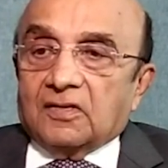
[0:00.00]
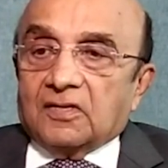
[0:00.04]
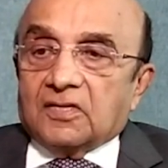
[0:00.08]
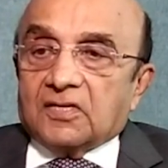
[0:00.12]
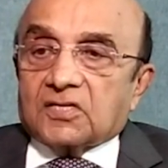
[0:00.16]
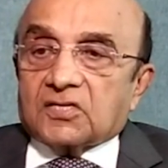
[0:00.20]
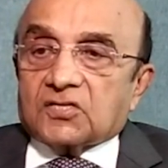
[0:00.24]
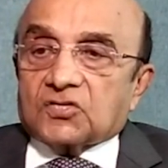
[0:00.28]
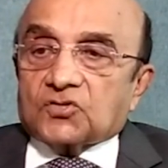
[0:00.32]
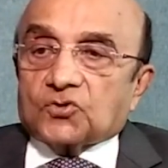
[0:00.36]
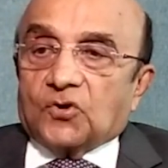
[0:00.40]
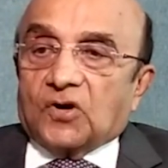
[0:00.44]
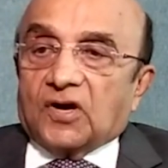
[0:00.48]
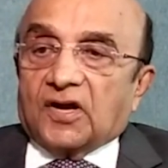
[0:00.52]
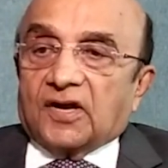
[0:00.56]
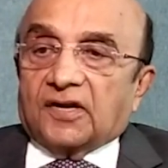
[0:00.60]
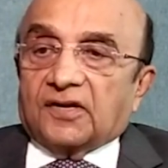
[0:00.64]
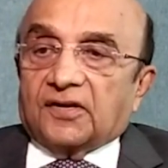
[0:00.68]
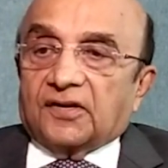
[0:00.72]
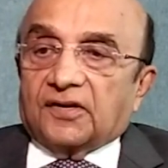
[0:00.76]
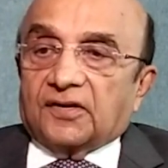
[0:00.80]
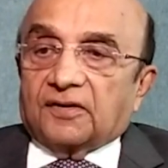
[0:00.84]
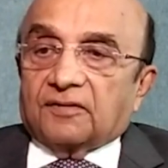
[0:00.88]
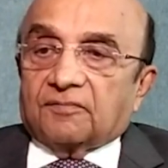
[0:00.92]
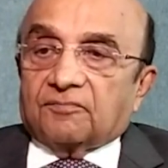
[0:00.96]
so I
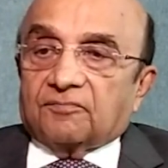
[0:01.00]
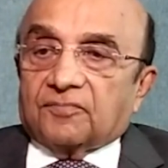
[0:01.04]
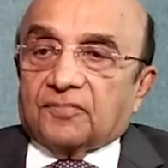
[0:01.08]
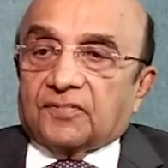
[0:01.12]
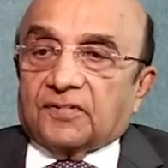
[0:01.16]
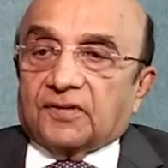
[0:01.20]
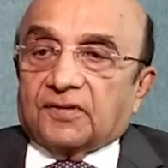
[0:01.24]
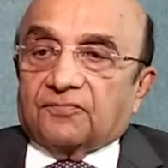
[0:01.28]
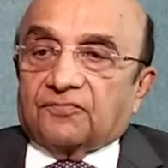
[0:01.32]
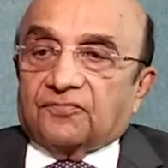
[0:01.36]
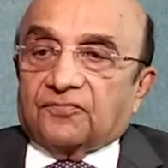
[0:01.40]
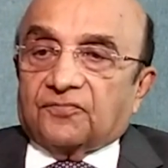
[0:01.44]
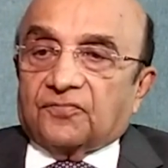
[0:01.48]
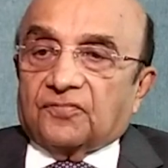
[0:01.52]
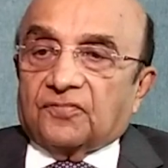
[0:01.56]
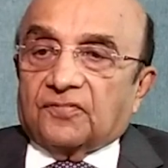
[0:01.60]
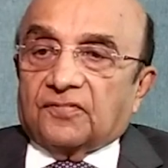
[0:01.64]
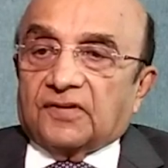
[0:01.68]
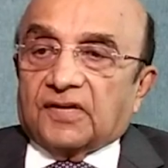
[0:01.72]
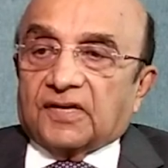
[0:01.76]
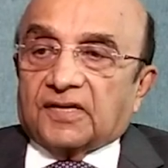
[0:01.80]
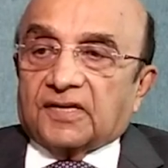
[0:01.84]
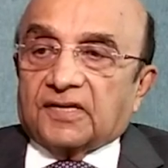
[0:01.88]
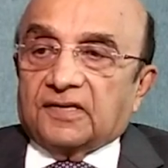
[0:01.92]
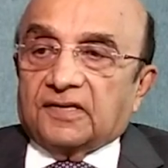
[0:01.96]
had a
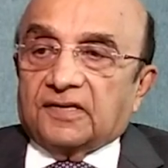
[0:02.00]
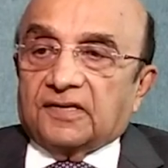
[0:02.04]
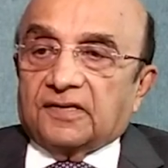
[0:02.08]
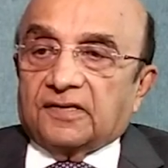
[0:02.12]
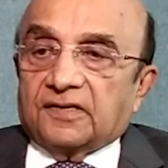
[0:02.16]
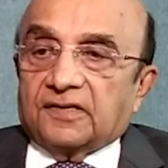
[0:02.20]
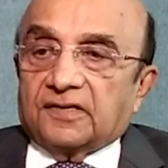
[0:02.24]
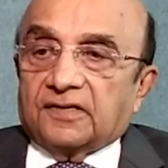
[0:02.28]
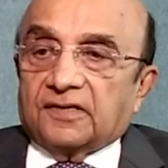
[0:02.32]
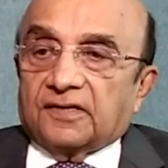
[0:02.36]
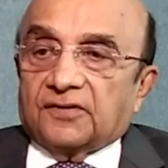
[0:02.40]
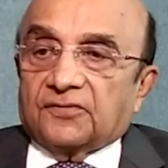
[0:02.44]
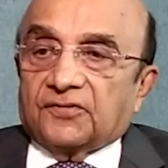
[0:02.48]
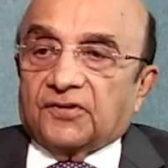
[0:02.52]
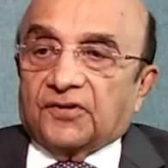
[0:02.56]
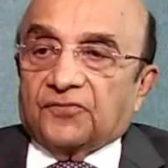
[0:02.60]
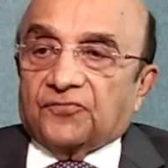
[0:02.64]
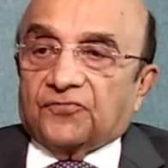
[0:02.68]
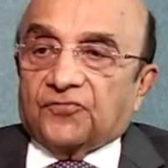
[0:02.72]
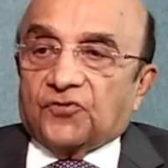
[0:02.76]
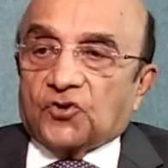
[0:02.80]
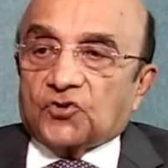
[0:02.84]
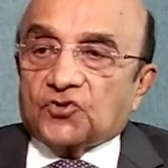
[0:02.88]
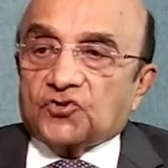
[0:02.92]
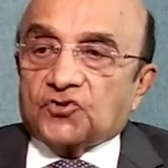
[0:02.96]
luckily
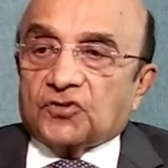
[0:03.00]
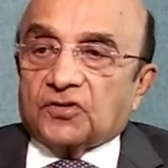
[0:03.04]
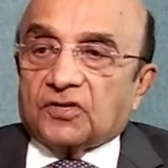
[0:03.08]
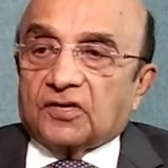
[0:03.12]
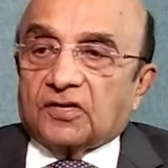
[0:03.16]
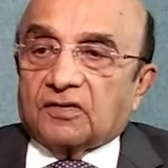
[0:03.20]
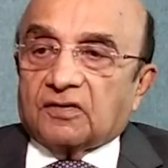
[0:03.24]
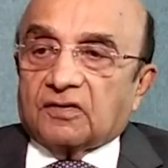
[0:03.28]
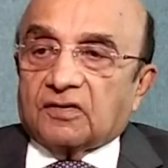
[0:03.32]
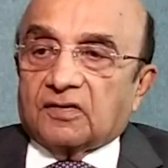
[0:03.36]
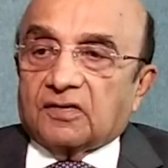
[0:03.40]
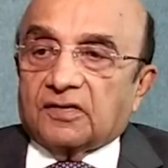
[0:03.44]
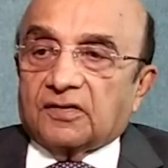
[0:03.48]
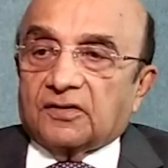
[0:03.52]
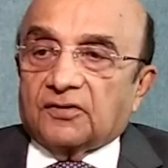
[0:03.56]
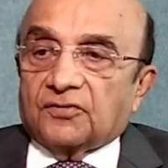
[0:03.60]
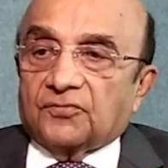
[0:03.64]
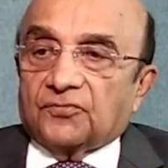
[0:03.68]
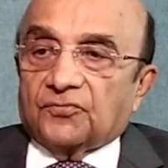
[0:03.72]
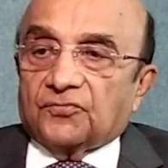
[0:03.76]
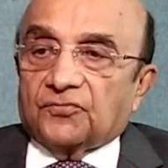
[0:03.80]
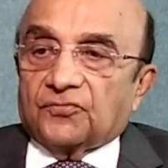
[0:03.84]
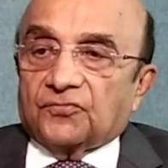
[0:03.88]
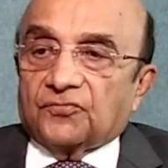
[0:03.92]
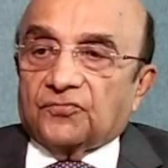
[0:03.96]
and fortunately
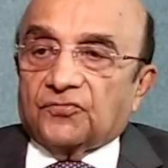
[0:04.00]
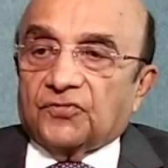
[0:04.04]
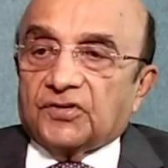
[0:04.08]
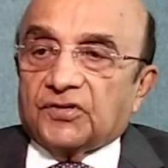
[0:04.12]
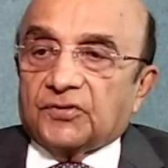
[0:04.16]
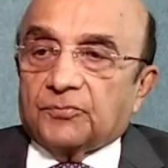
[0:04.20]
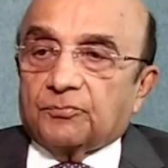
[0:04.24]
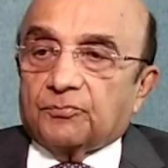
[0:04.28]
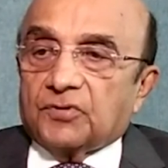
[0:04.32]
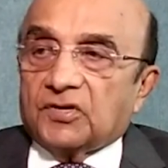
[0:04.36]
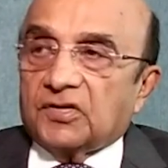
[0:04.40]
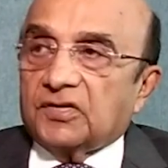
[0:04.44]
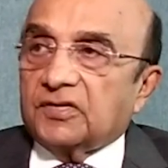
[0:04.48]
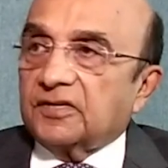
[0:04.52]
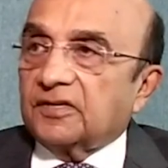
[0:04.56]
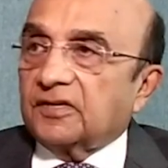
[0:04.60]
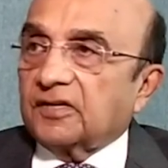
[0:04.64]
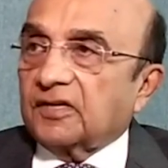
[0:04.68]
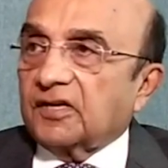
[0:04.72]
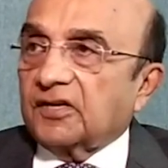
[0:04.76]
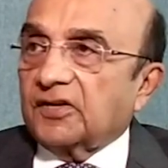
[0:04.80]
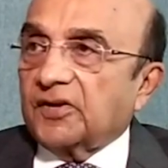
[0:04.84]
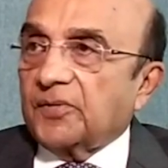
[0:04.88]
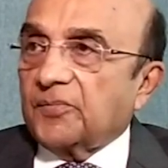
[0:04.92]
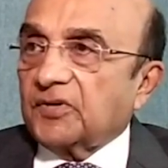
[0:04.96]
very brilliant
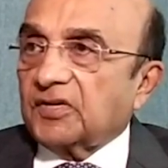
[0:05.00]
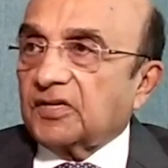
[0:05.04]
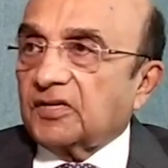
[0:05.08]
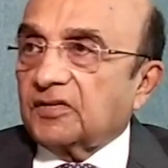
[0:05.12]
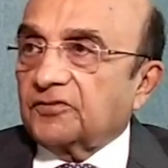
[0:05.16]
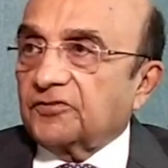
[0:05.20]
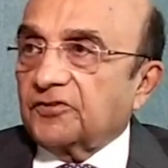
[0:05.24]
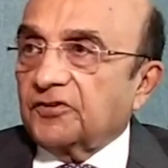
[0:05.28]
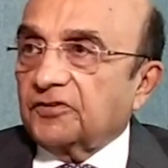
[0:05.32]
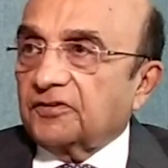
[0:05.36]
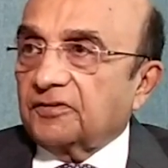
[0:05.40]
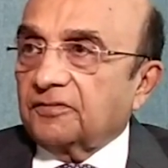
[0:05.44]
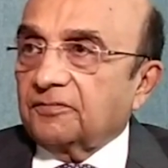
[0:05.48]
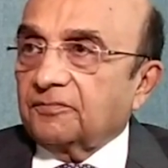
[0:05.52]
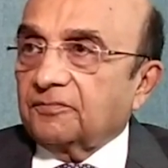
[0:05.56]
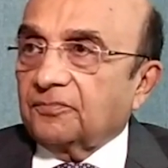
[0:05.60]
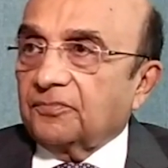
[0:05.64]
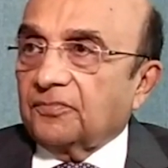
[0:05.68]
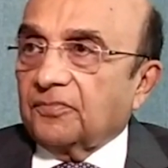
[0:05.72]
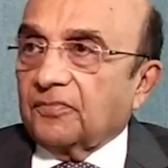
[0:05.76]
academic career,